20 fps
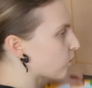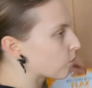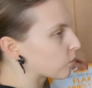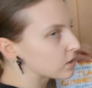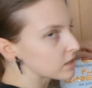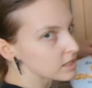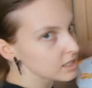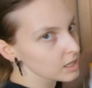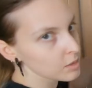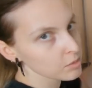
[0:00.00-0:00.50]

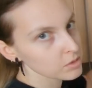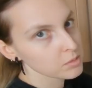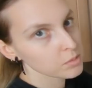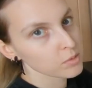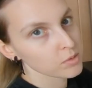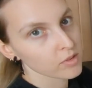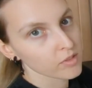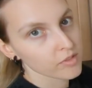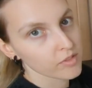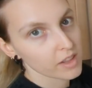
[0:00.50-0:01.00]
1
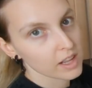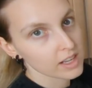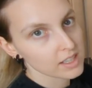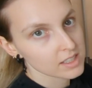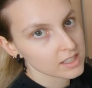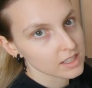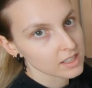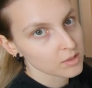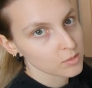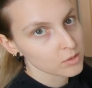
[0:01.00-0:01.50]
tablespoon of
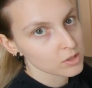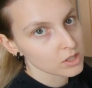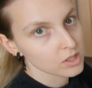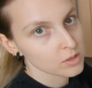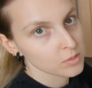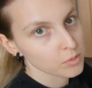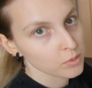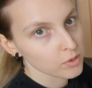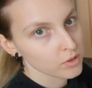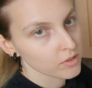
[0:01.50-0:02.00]
flaxseed, which is
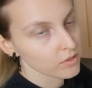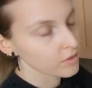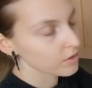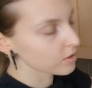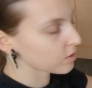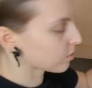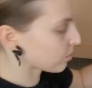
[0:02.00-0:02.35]
important for your